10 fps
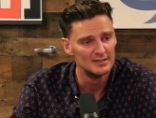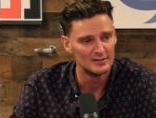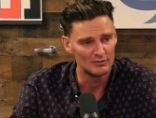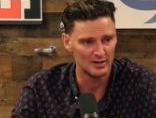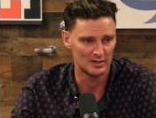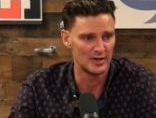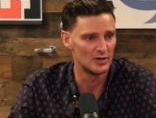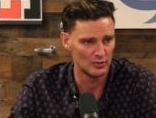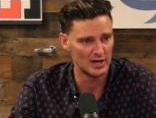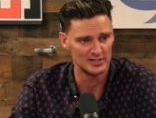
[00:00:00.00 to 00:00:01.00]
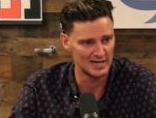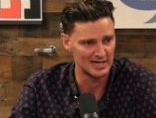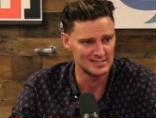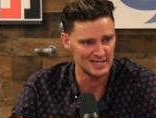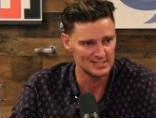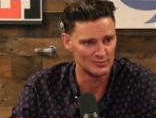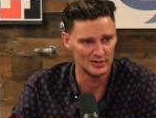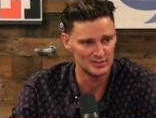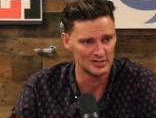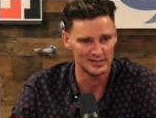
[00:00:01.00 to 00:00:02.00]
right? right compared to a nineteen eighties asset
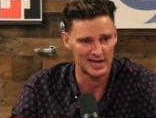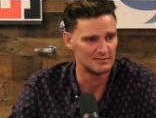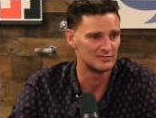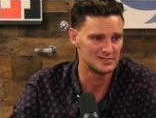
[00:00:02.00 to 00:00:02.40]
where it's like eight